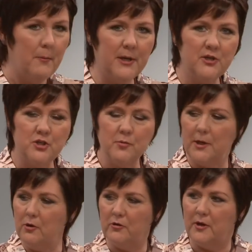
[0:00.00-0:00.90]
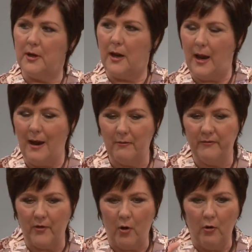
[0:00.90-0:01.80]
Because do we know that out
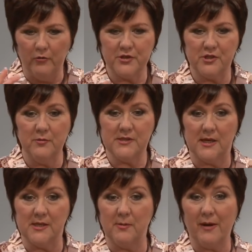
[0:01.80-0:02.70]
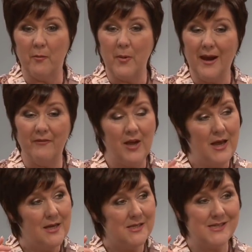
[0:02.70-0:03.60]
of all the suicides we have, and we have
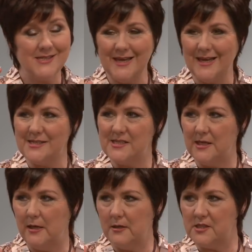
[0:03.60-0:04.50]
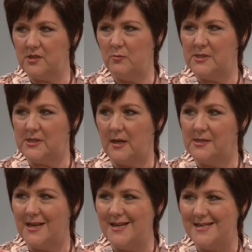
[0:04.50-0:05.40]
16
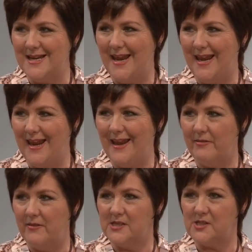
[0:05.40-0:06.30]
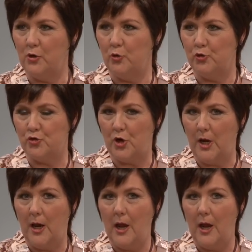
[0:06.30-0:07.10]
suicides a day in this country,